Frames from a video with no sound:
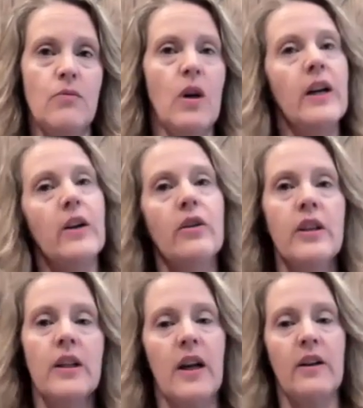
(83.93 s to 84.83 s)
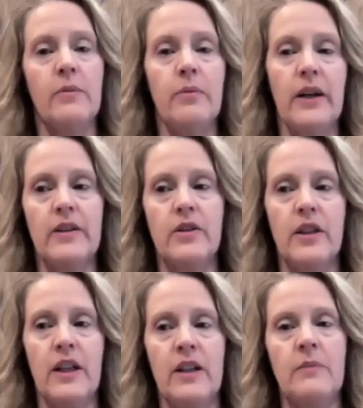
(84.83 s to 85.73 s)
well, I go to the
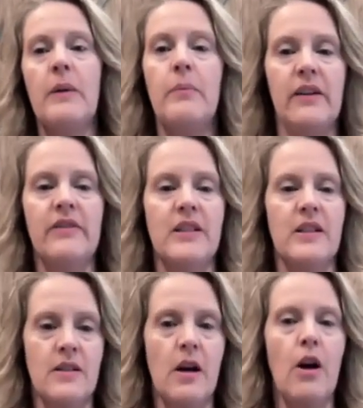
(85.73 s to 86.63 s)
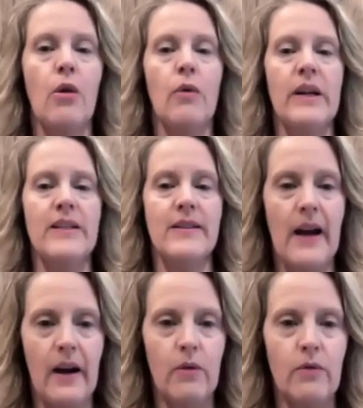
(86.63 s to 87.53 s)
chiropractor and my pelvis is always
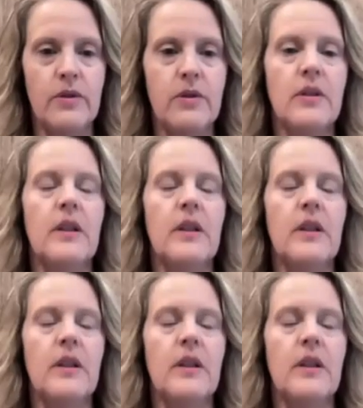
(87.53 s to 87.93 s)
out.